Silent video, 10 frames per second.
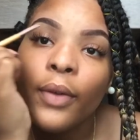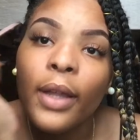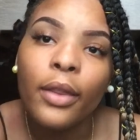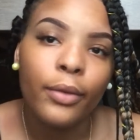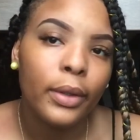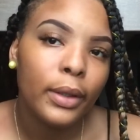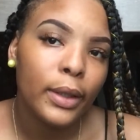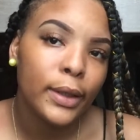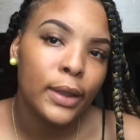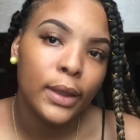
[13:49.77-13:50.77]

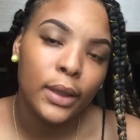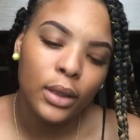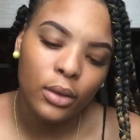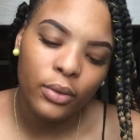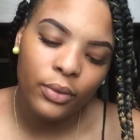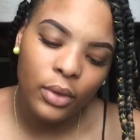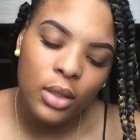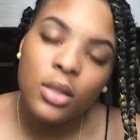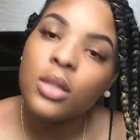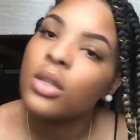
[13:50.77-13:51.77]
feathering in the
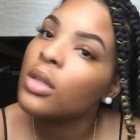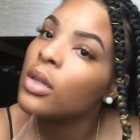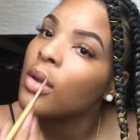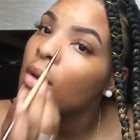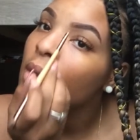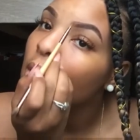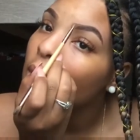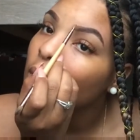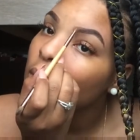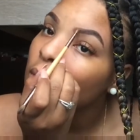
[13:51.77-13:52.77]
front.
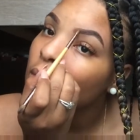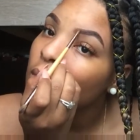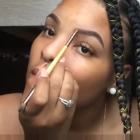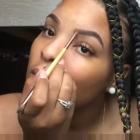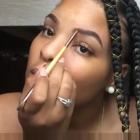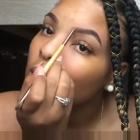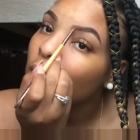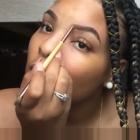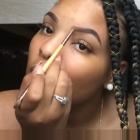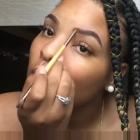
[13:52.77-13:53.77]
So
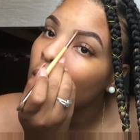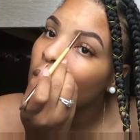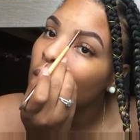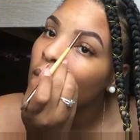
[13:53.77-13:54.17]
yeah.